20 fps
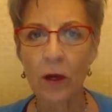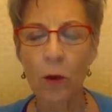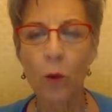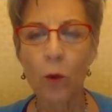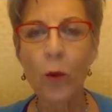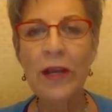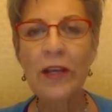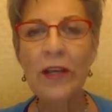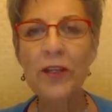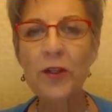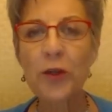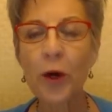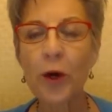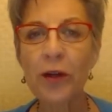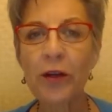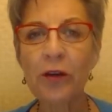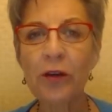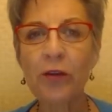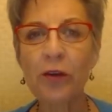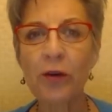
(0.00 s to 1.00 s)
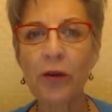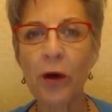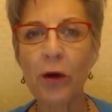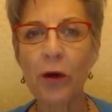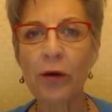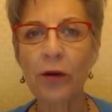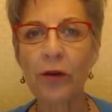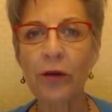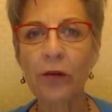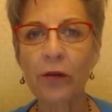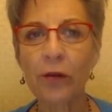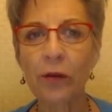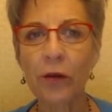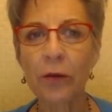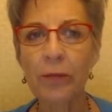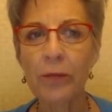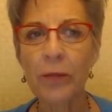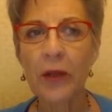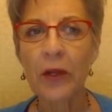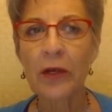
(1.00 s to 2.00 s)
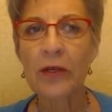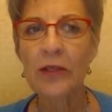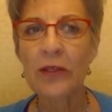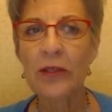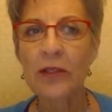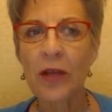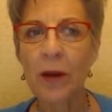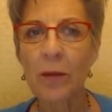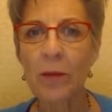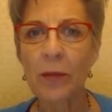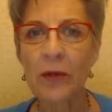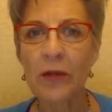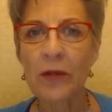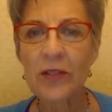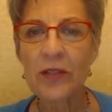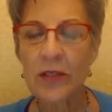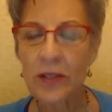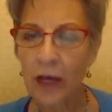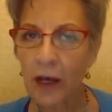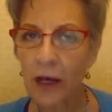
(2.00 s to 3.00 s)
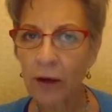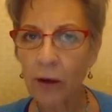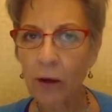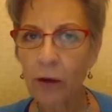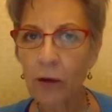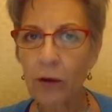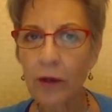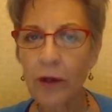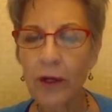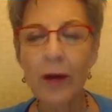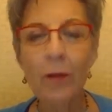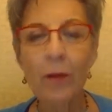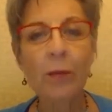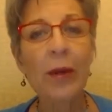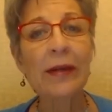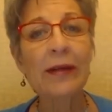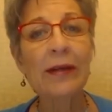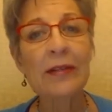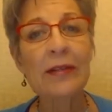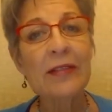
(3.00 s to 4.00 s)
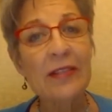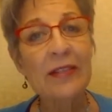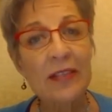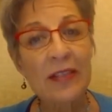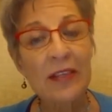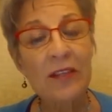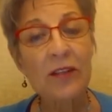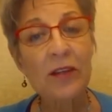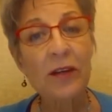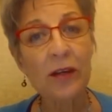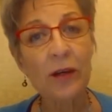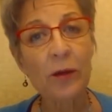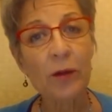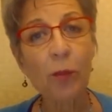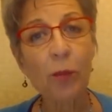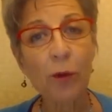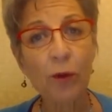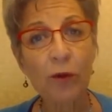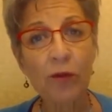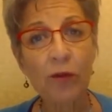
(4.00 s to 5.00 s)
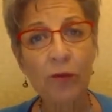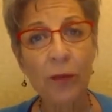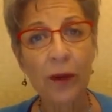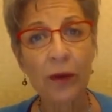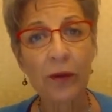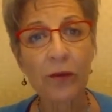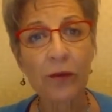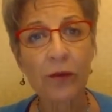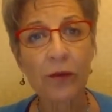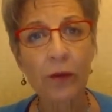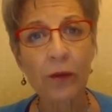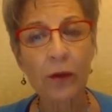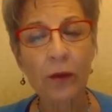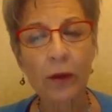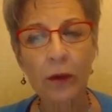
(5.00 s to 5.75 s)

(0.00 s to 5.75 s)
we started to notice some subtle but consistent improvements.